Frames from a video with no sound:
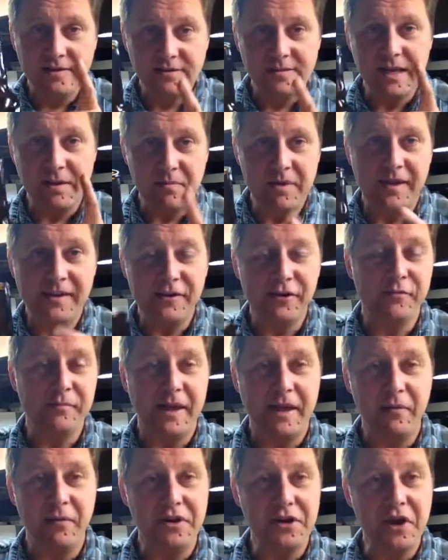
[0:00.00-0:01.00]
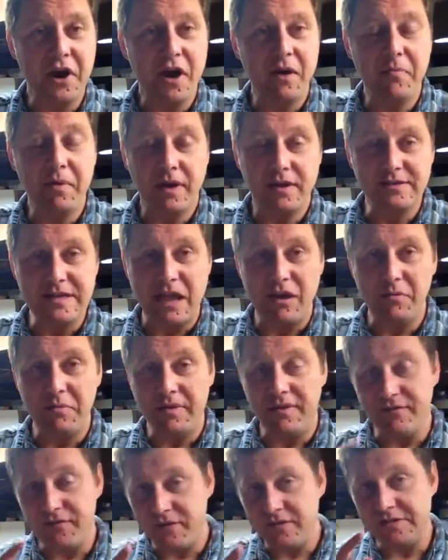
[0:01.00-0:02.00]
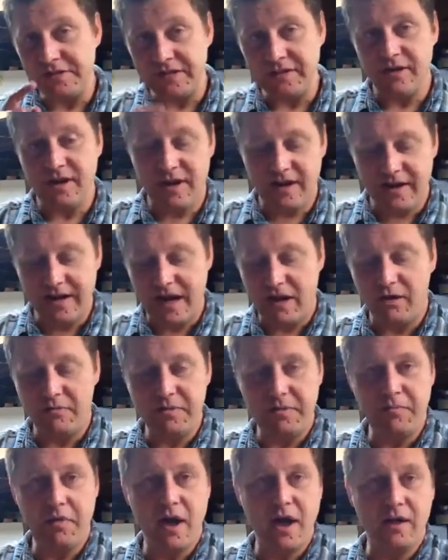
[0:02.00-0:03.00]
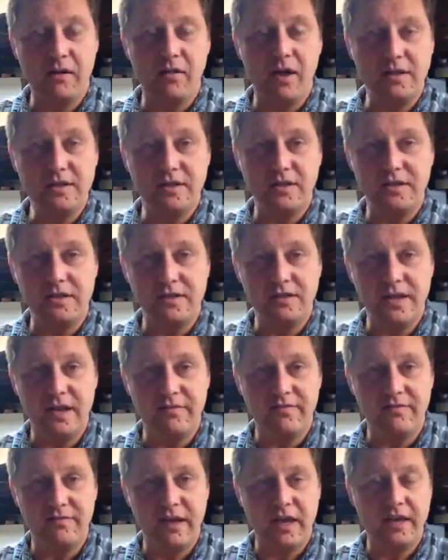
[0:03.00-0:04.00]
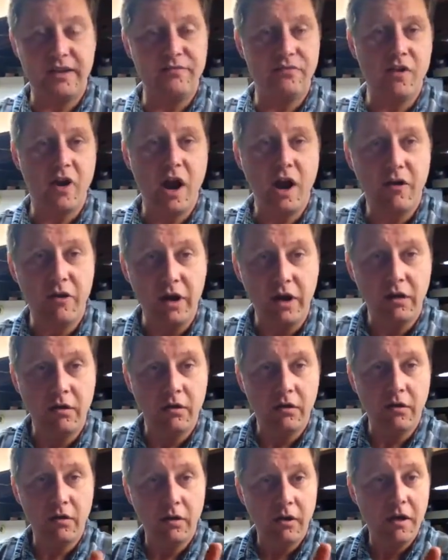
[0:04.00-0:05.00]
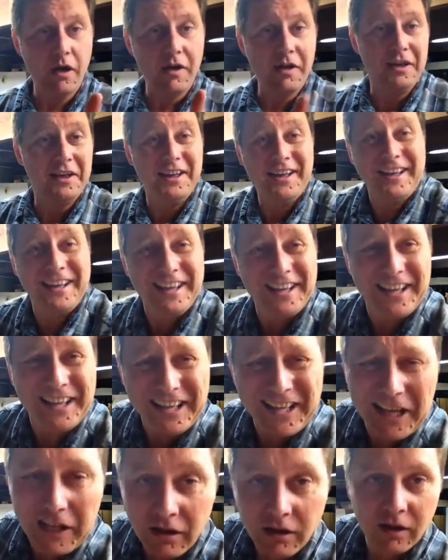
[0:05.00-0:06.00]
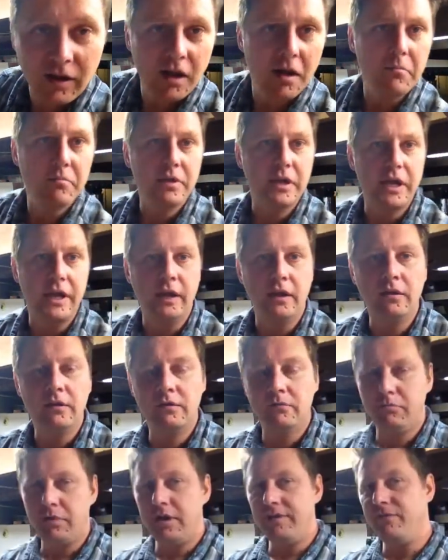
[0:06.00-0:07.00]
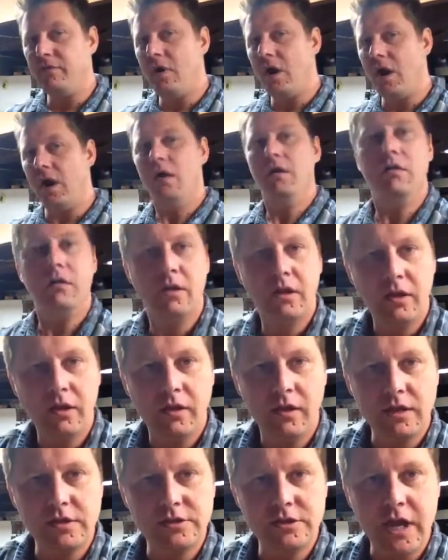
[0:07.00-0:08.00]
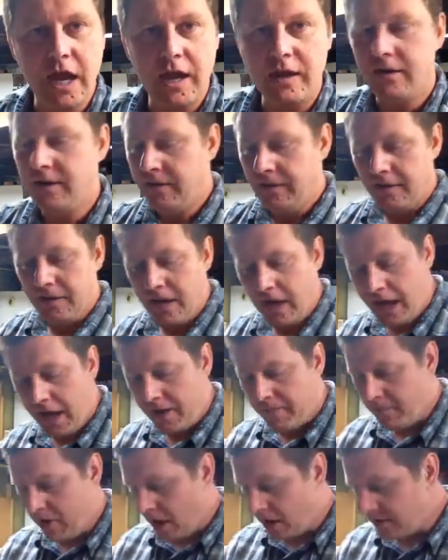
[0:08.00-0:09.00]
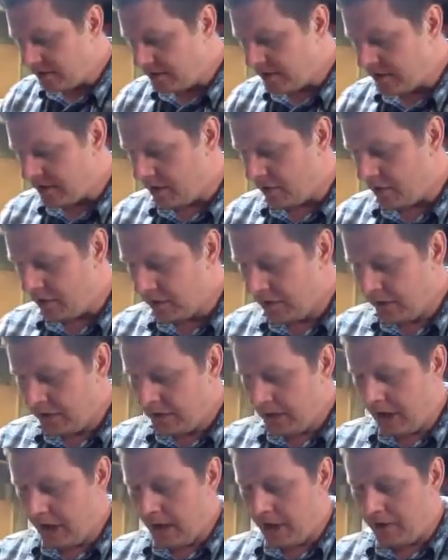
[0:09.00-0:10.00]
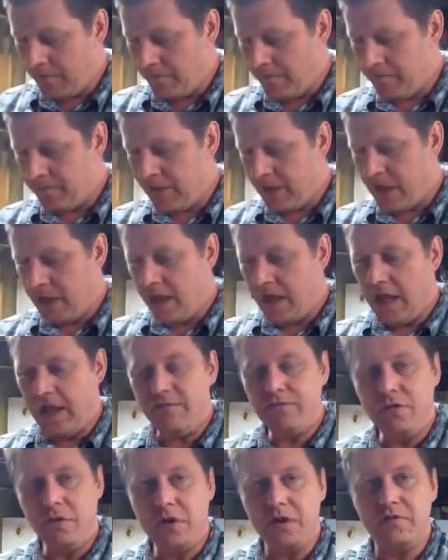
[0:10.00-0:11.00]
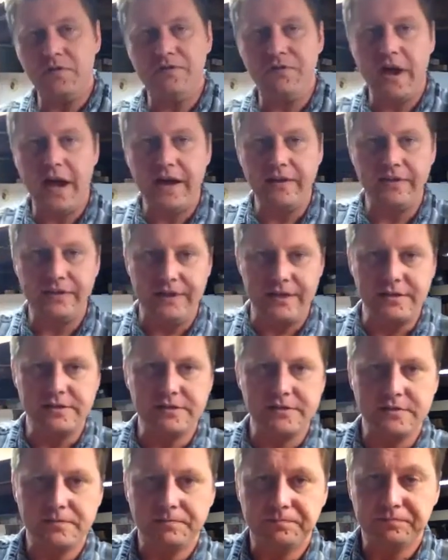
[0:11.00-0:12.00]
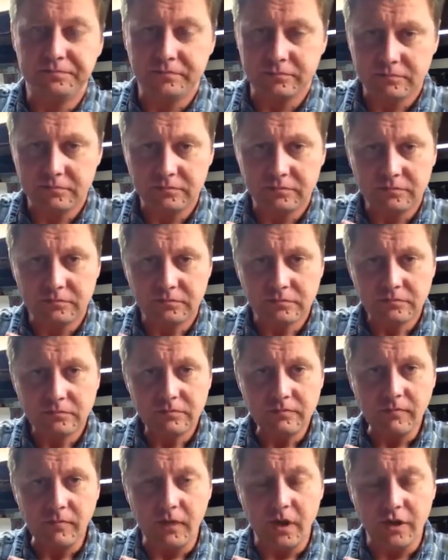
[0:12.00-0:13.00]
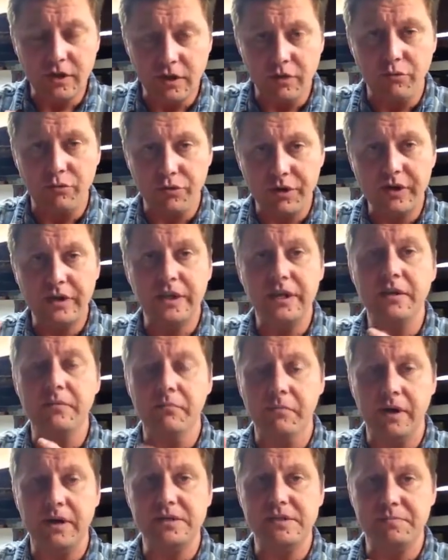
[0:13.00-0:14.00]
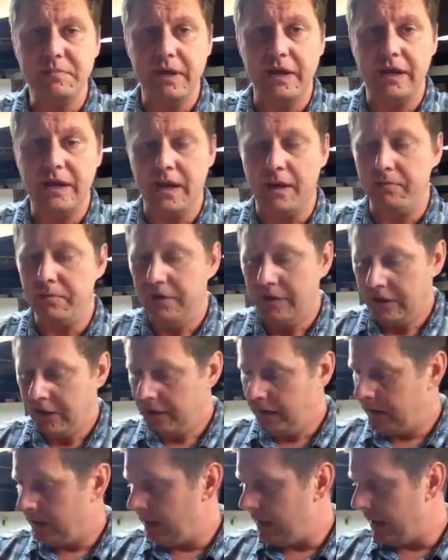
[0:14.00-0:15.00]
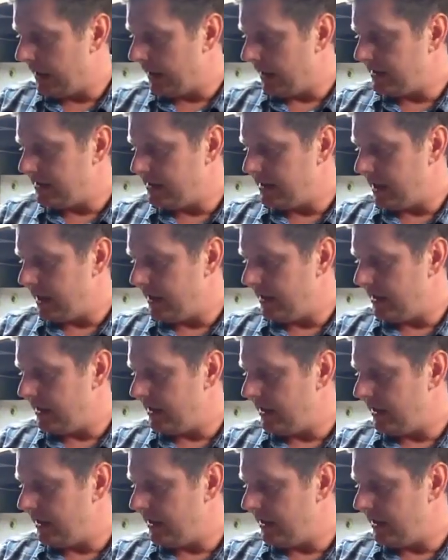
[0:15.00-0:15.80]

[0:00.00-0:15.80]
send me a note, mate, when you are, because I will be the first in line, and I will be buying lots of this stuff. And if you're hiring, I'm kidding, but if you are, let's chat. Honestly though, if you can find this, you really must pick it up. Like I said,